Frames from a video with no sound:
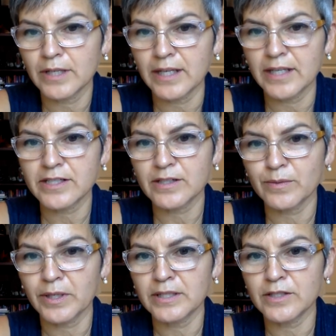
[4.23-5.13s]
and I just
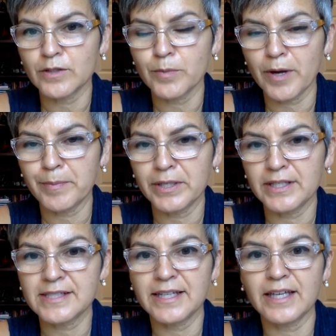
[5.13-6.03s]
wanted to pop in
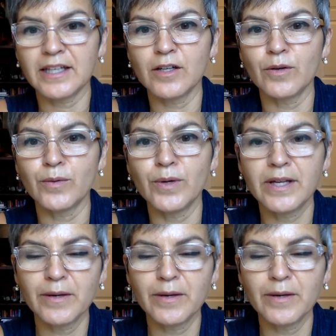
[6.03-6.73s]
and say hello